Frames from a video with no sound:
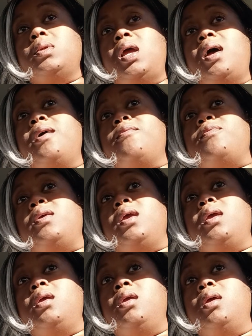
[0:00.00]
I've
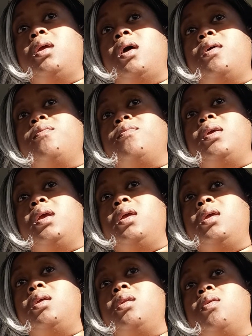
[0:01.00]
gained
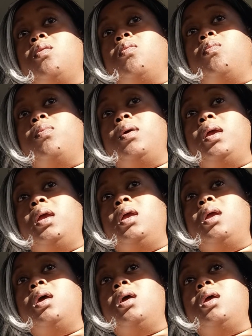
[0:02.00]
a
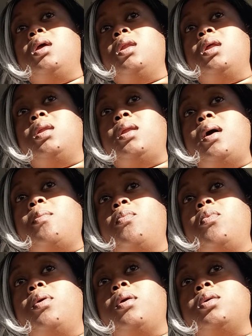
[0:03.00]
way and a lot
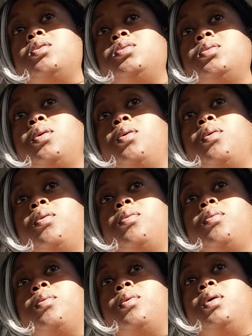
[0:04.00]
more control